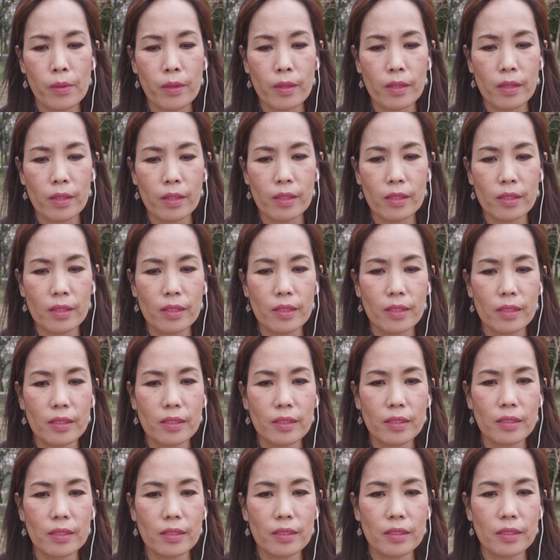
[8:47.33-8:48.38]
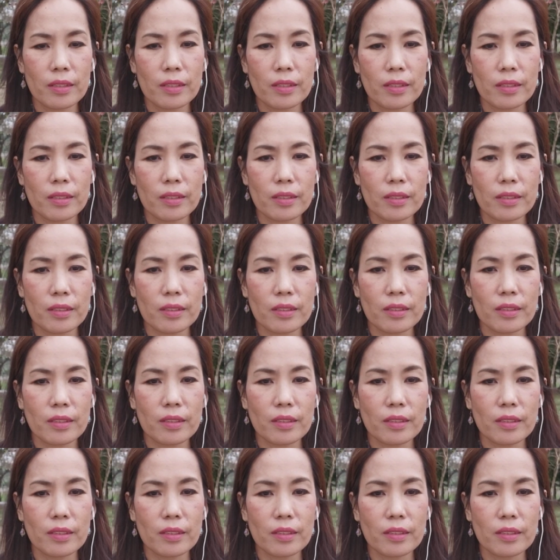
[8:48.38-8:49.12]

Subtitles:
Nobody speaks.